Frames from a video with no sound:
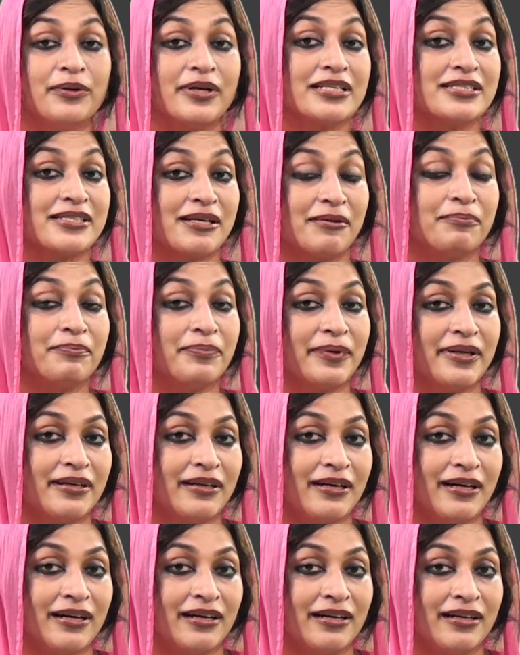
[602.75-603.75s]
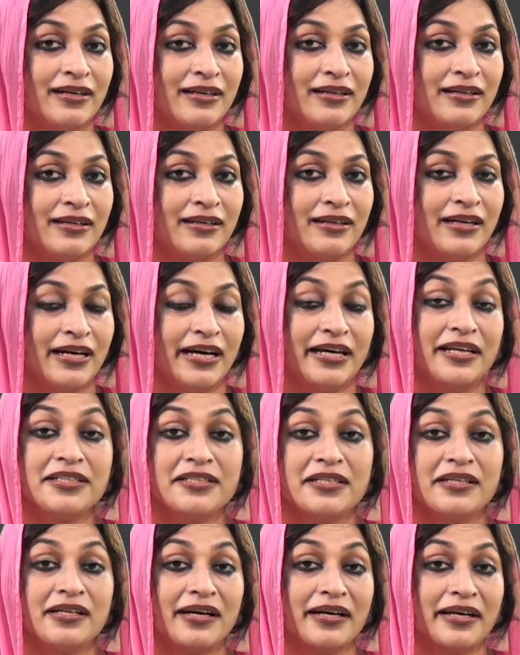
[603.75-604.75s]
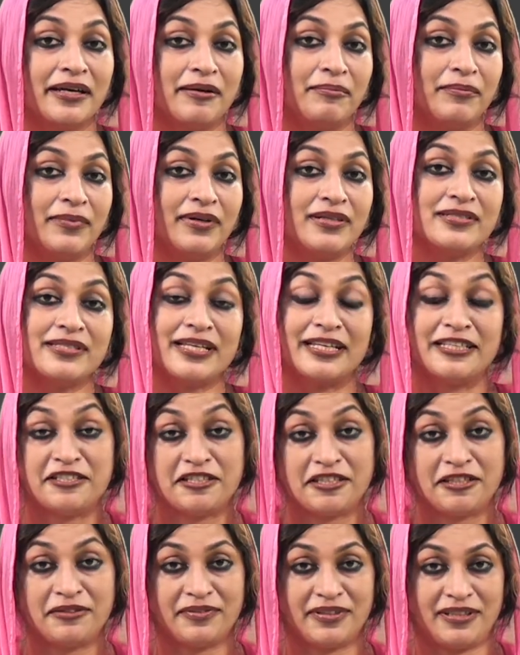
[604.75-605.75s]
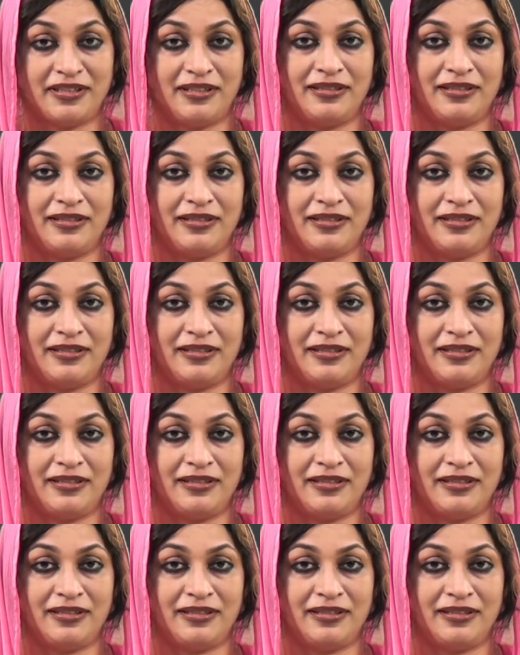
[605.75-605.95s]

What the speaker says: Sampanna Arishina Emba Sanjeevani.